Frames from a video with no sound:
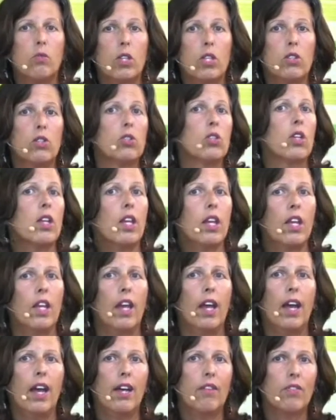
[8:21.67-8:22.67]
we usually
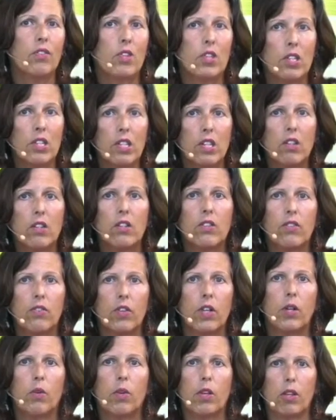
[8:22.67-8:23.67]
have clear and
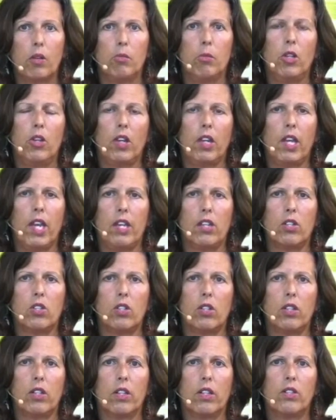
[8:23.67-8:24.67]
frequent
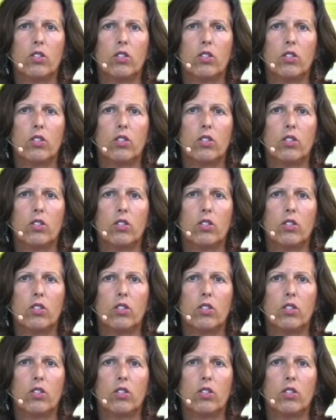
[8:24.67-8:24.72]
communication.